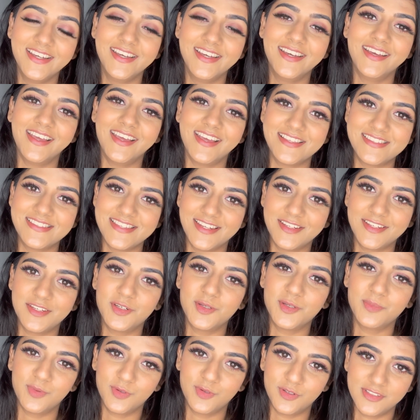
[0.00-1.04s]
excited
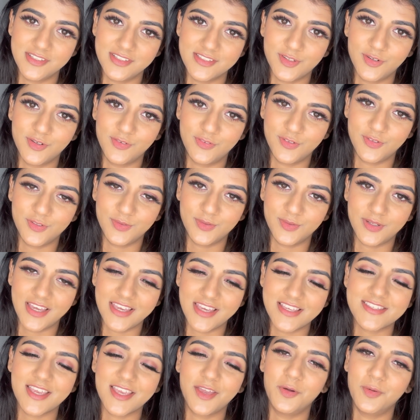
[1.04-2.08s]
to put this out for you
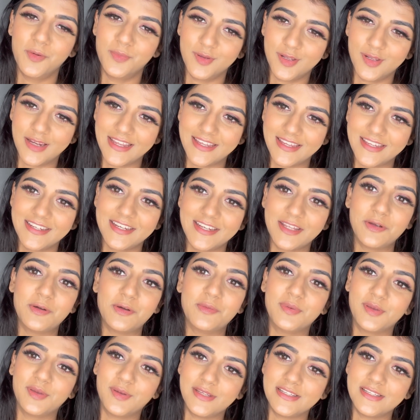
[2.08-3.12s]
guys. I hope you like it. I
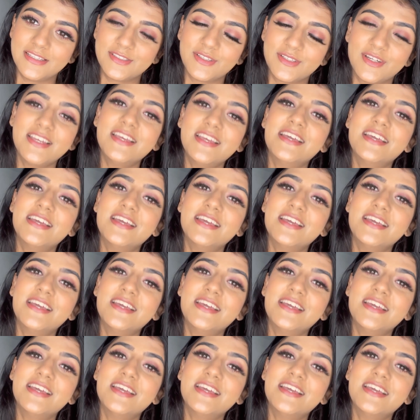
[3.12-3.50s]
hope you enjoy.